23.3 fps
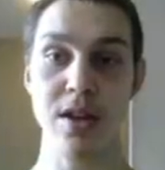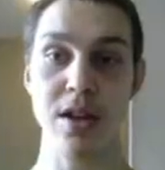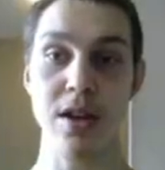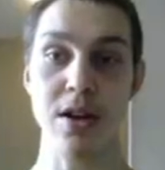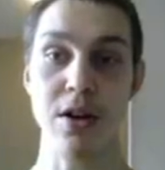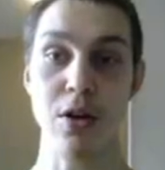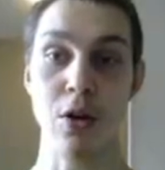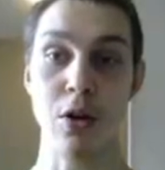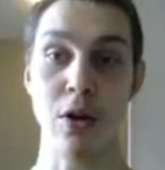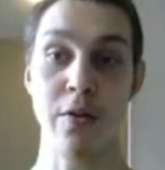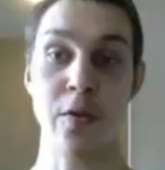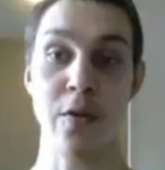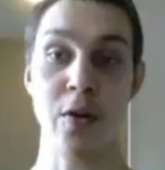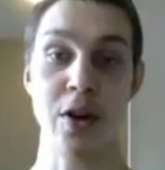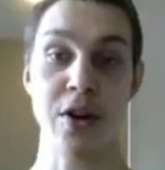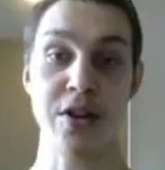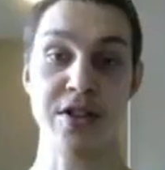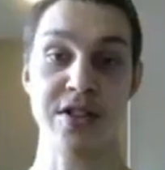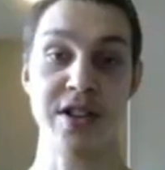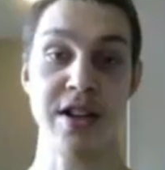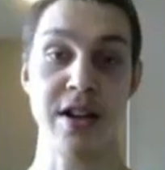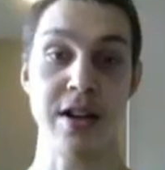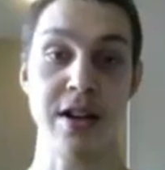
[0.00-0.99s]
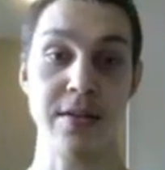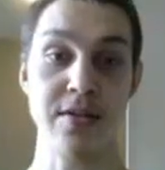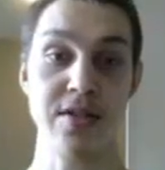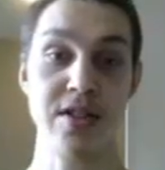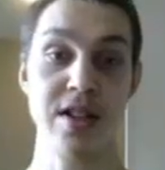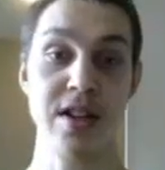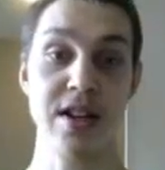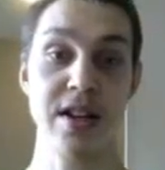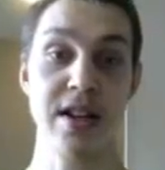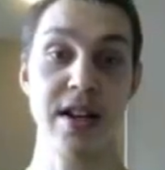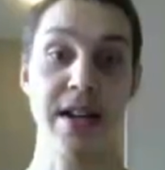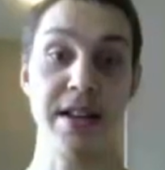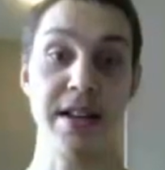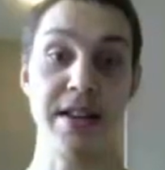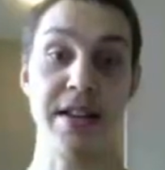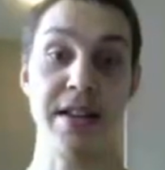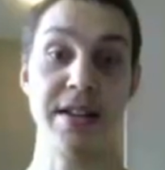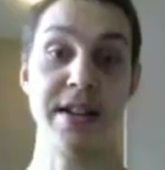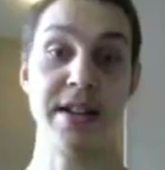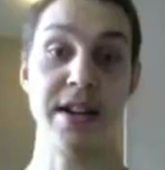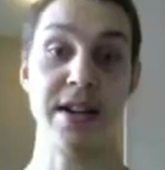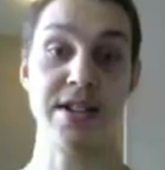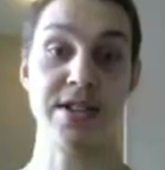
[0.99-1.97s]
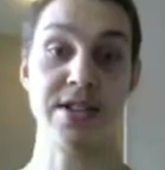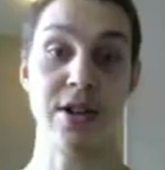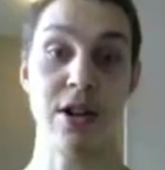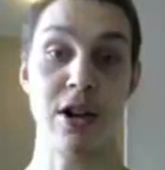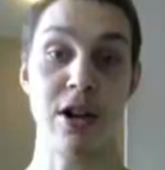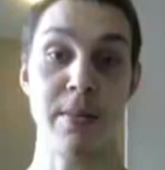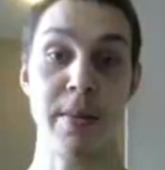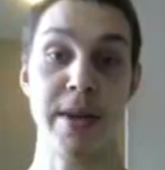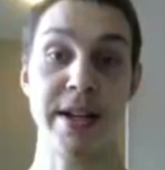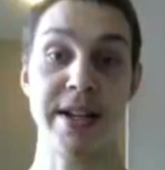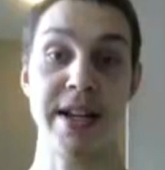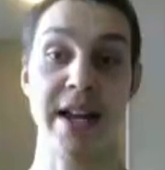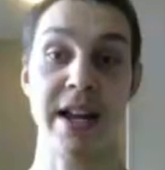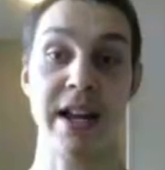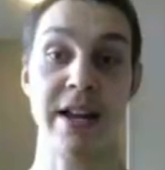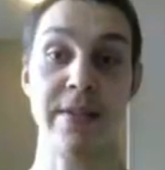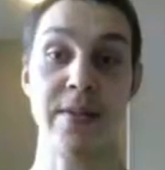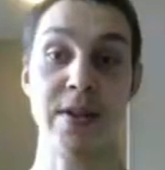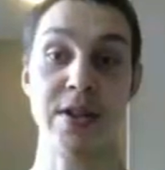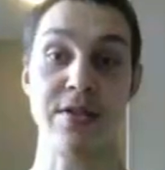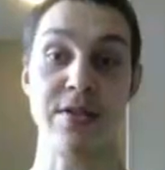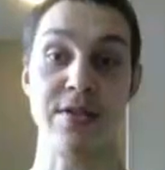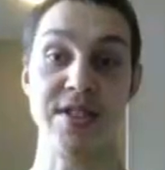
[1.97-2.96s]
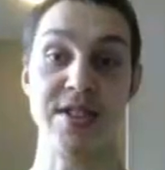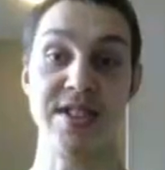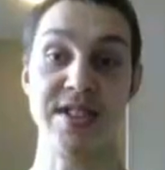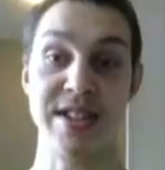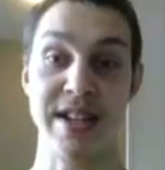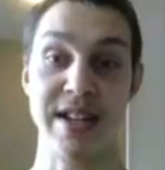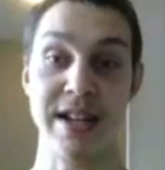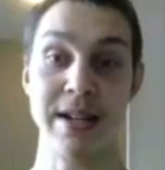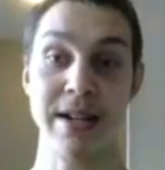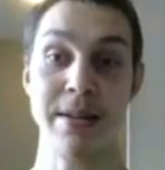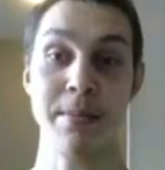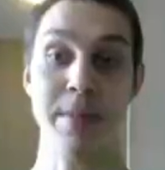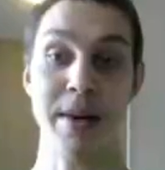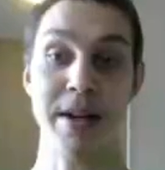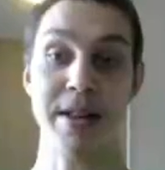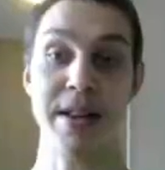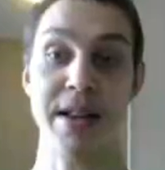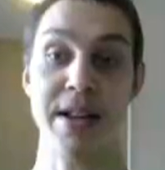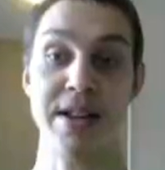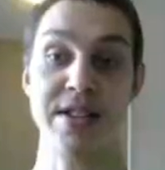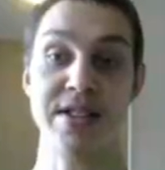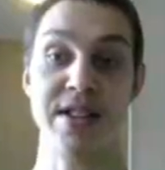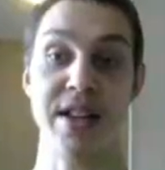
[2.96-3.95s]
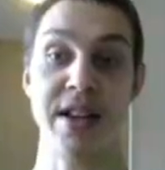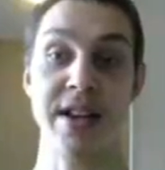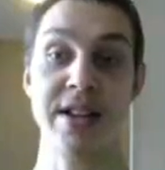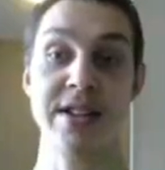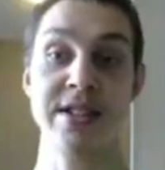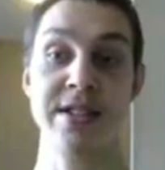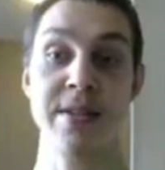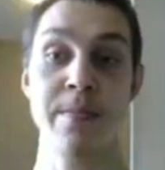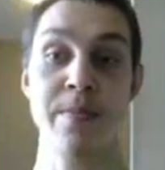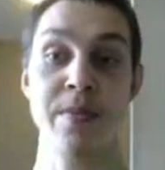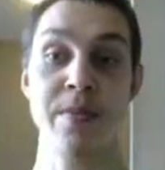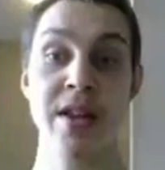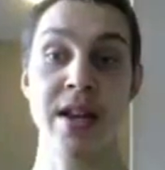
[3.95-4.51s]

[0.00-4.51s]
or for yourselves. Did not Solomon, king of Israel, sin by these things?